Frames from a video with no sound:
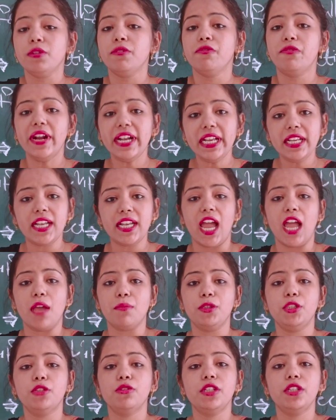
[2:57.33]
With
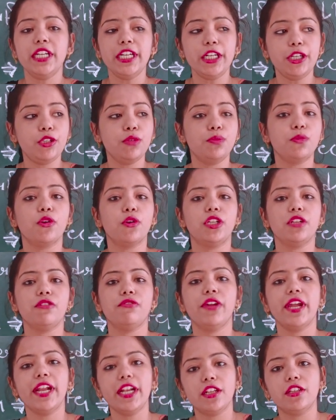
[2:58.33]
time, you need to
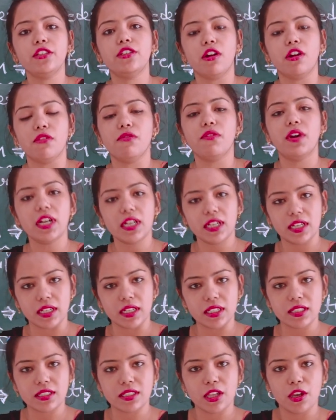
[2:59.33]
motivate your
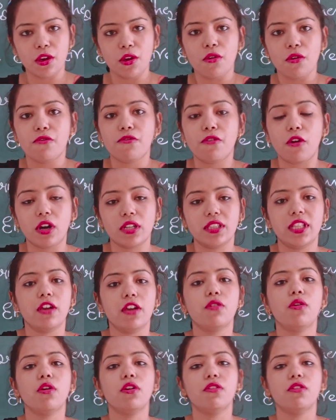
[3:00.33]
workers for their